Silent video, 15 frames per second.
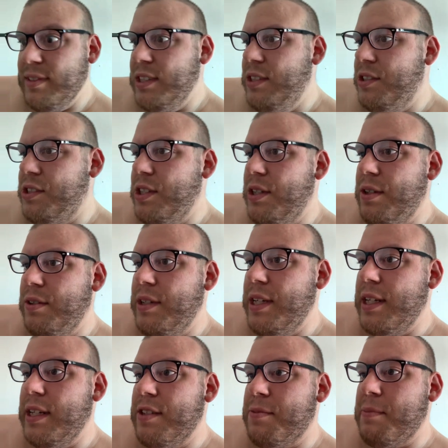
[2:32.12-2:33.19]
So,
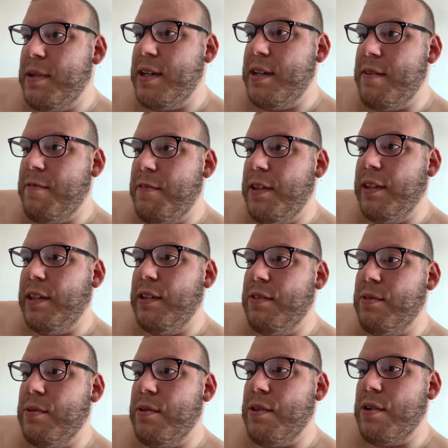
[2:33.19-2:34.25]
yeah, that's my feelings
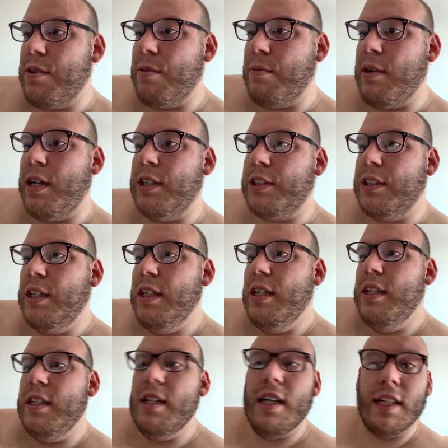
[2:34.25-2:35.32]
on Third Watch.
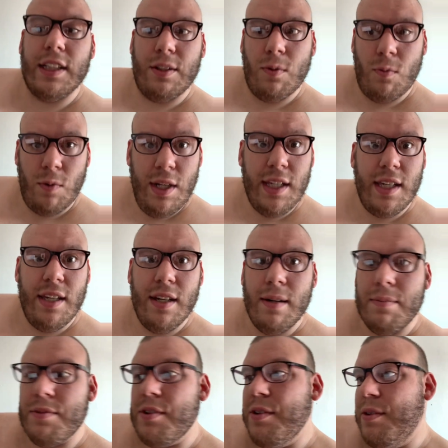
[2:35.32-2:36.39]
Now I got the wiki
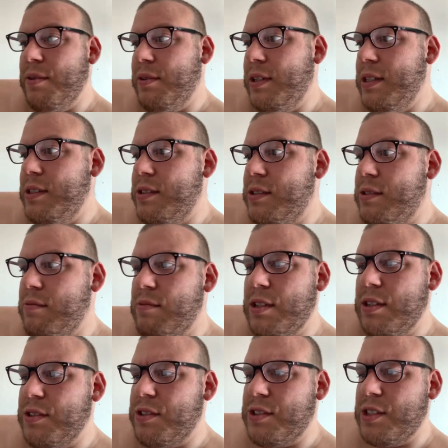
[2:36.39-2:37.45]
up, too, because
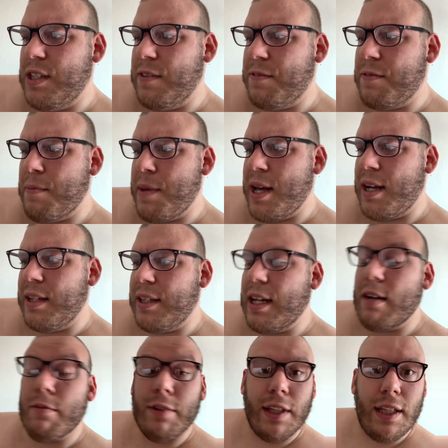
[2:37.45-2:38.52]
there's stuff about it that I
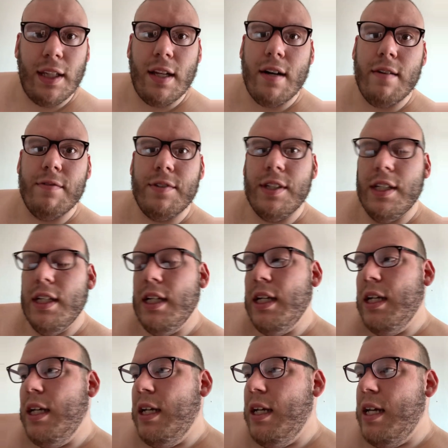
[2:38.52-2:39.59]
really loved.
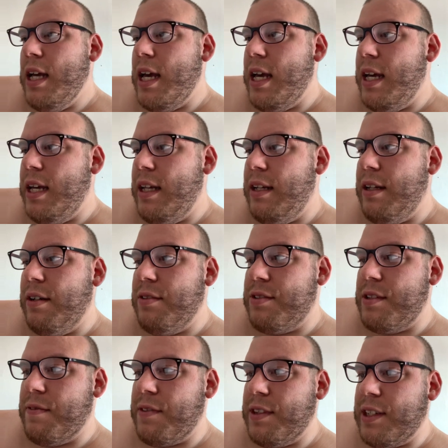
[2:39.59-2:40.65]
And there's
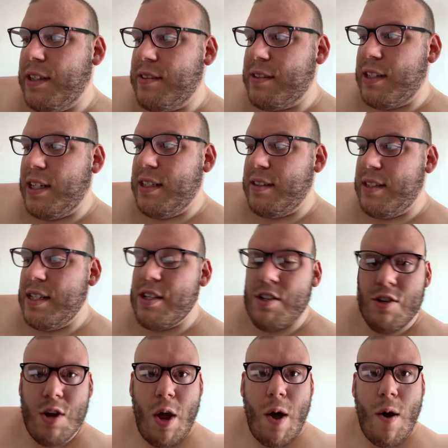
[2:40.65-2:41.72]
different things that I
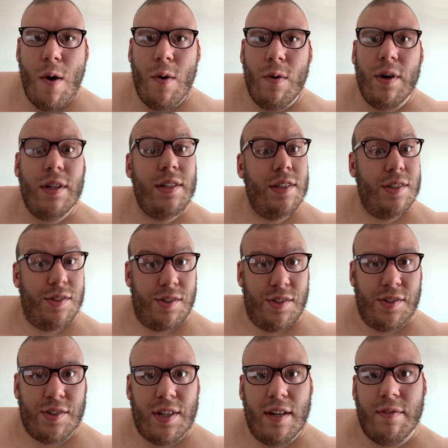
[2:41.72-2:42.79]
didn't know and just
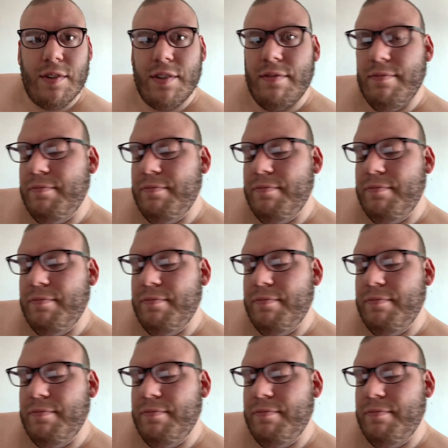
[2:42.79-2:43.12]
discovered.